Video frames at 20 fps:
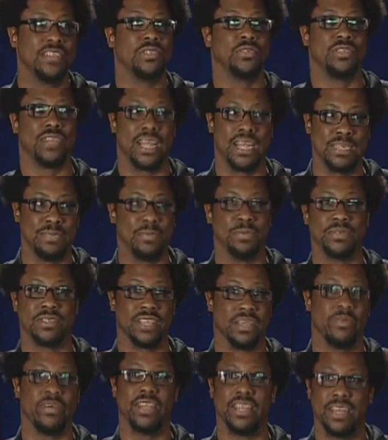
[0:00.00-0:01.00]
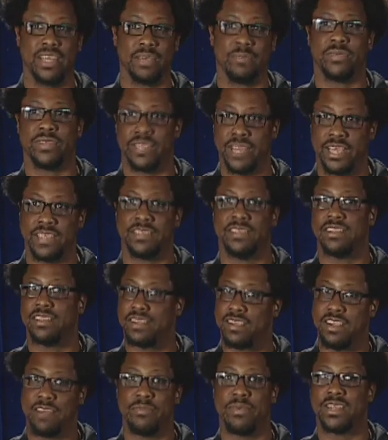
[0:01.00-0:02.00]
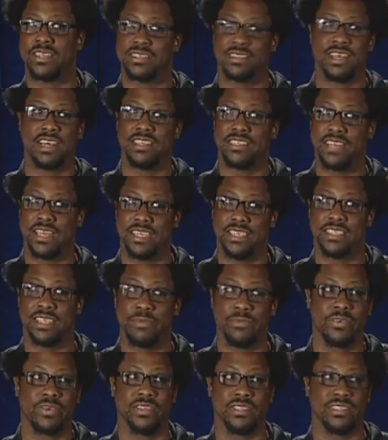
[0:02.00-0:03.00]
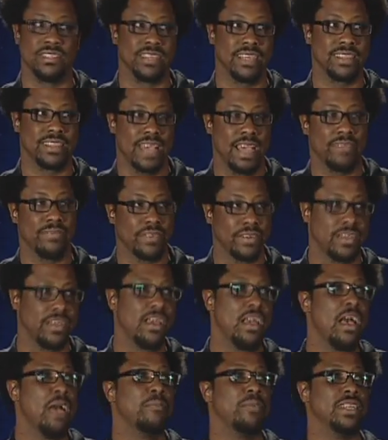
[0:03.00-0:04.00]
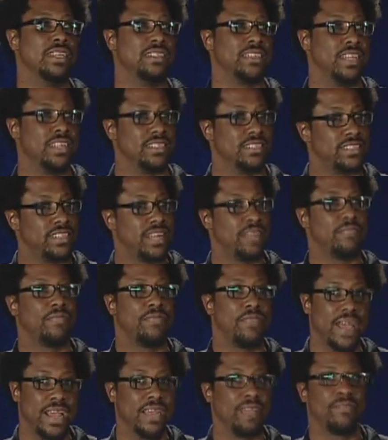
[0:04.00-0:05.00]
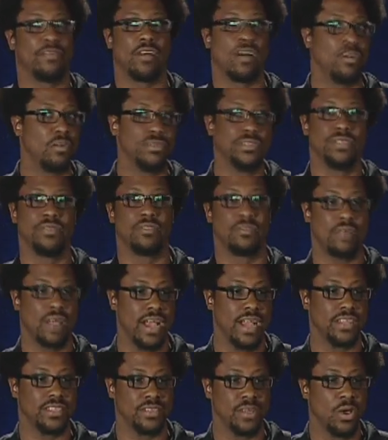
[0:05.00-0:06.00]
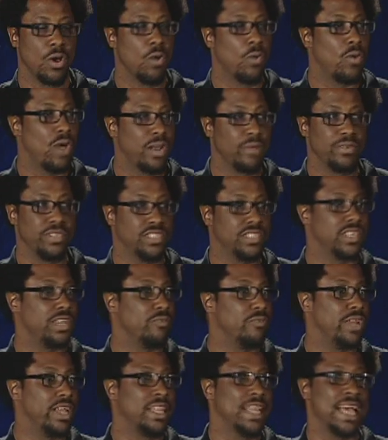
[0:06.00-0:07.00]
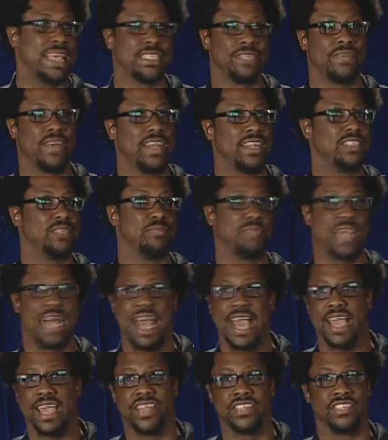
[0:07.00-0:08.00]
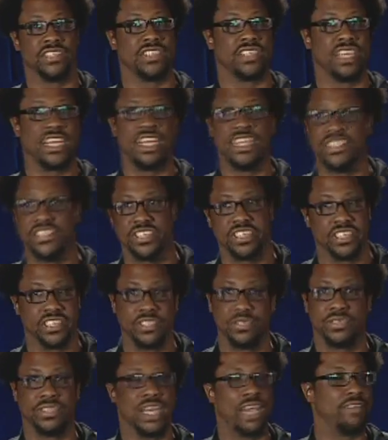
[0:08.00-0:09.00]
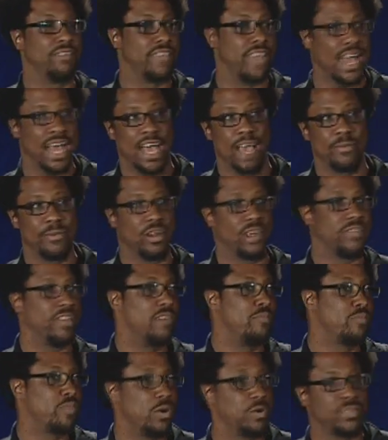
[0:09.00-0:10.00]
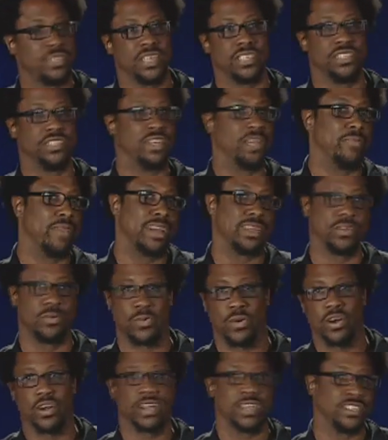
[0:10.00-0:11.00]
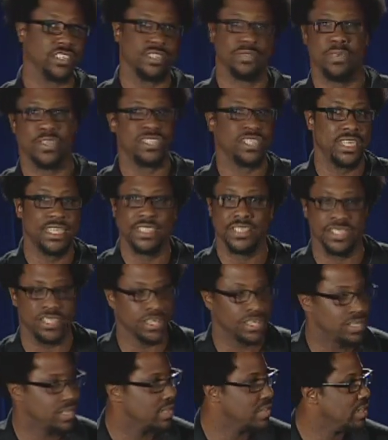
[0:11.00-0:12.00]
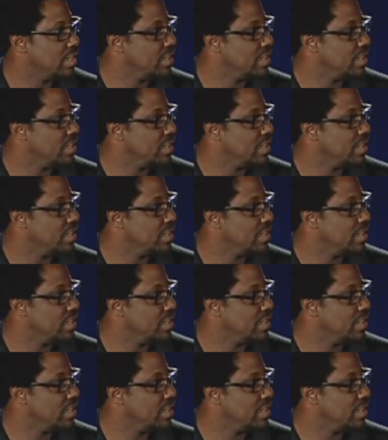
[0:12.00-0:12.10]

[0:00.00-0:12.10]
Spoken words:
So Chinese people say we need to get protection under the government because there's a lot of Chinese immigrants in South Africa, but they said instead of fighting for our own civil rights, why don't we just get reclassified as black? It's just easier. You save time. You don't have to have protests. You can get back to work. It's just much easier.